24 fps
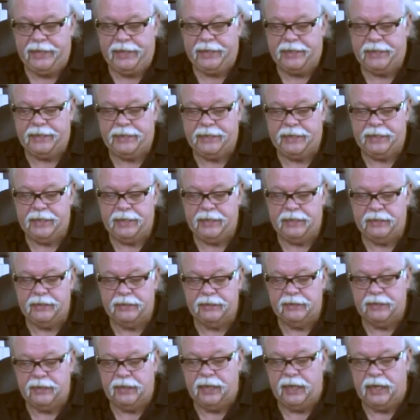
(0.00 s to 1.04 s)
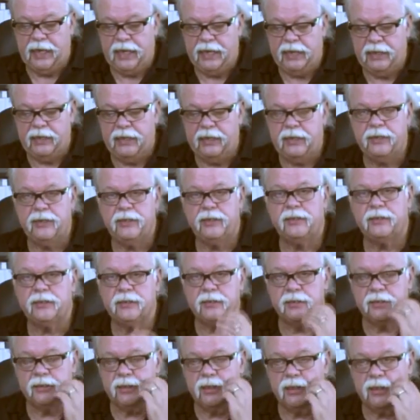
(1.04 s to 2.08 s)
I had
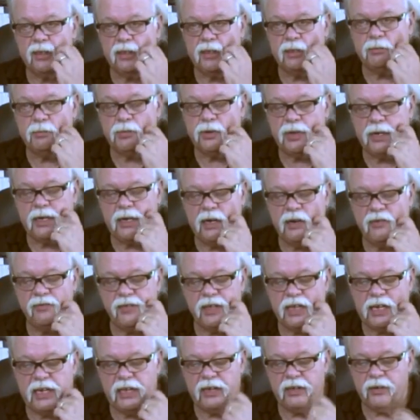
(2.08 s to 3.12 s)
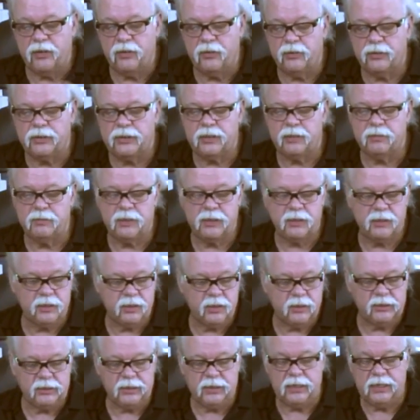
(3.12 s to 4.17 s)
hinted on a prior video something
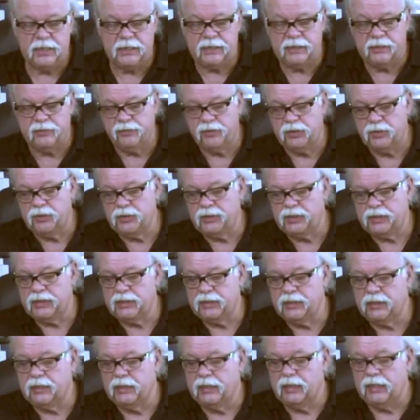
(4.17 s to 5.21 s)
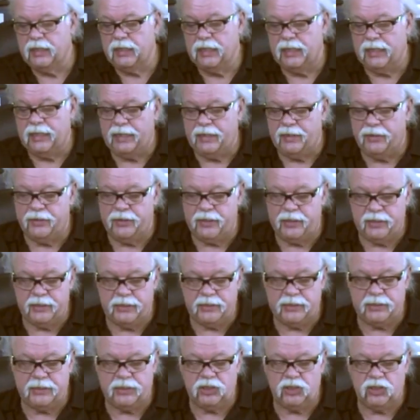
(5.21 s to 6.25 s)
along the lines of using
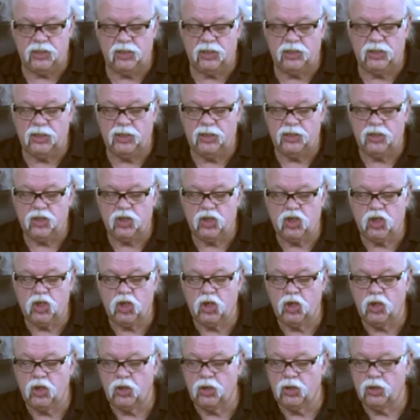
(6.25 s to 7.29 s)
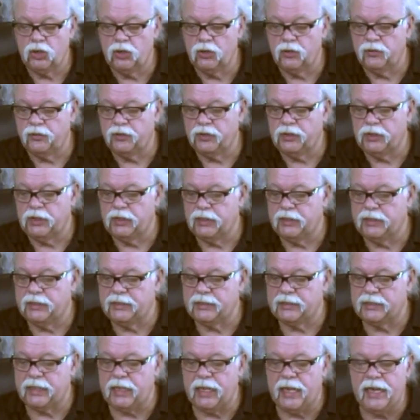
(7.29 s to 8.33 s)
this curved
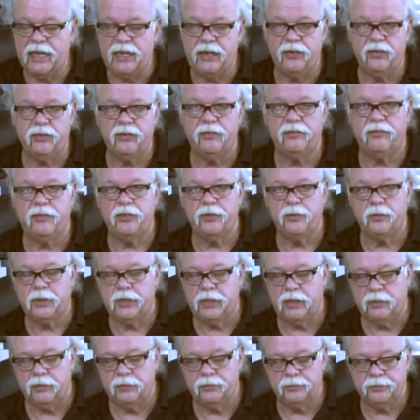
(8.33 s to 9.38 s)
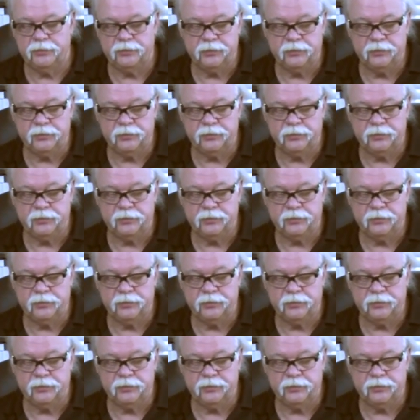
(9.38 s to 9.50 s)
slider, if you will.